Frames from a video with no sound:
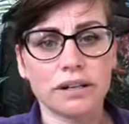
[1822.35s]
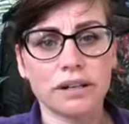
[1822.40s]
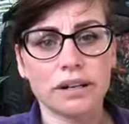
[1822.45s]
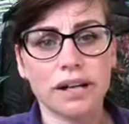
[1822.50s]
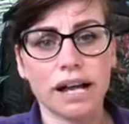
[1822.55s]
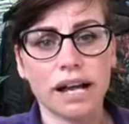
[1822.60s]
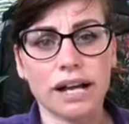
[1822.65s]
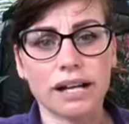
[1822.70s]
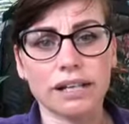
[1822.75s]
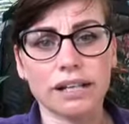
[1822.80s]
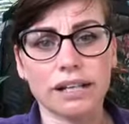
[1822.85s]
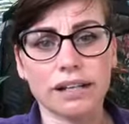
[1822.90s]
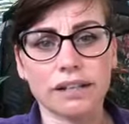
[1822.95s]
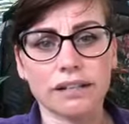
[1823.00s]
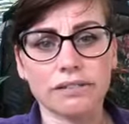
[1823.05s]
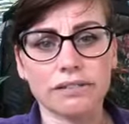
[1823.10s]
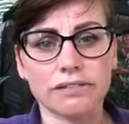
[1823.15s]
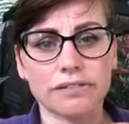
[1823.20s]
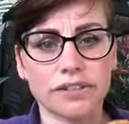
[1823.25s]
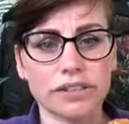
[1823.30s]
aren't you,
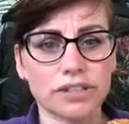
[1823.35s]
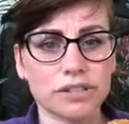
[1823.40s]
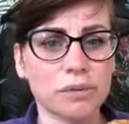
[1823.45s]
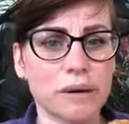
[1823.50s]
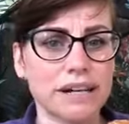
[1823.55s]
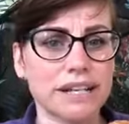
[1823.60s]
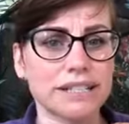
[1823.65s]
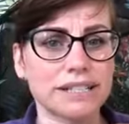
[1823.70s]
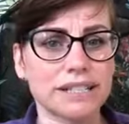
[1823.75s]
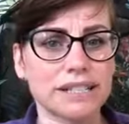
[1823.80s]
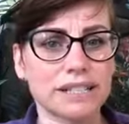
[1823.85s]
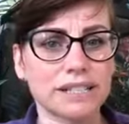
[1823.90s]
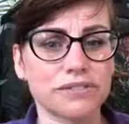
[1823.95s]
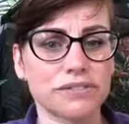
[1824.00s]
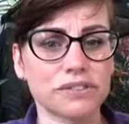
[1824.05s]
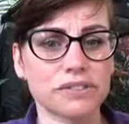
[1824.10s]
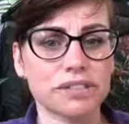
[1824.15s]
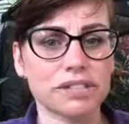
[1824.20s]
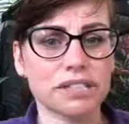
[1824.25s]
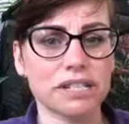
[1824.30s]
for a 26
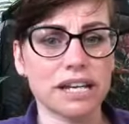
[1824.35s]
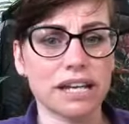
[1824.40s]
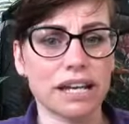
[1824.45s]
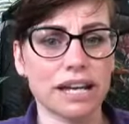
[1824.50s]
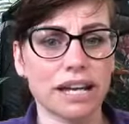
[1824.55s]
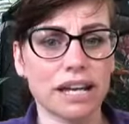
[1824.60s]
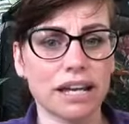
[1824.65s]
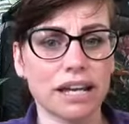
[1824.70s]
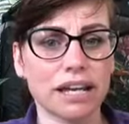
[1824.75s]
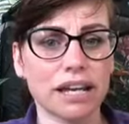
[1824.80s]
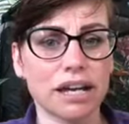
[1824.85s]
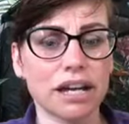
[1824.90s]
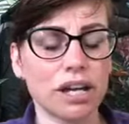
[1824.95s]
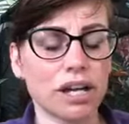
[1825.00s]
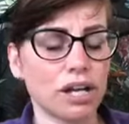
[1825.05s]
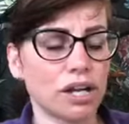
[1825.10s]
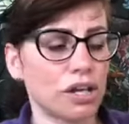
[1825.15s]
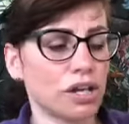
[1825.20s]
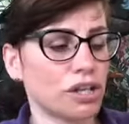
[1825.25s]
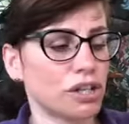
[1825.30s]
foot snake.
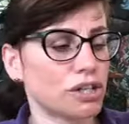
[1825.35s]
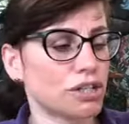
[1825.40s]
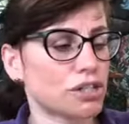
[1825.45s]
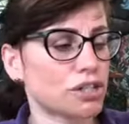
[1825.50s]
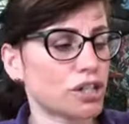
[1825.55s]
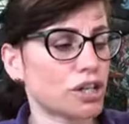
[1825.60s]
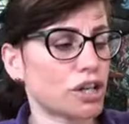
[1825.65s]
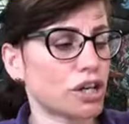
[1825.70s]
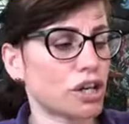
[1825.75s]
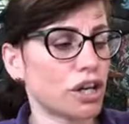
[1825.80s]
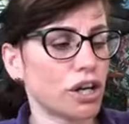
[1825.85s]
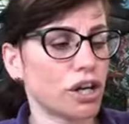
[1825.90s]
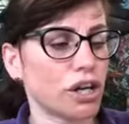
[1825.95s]
So,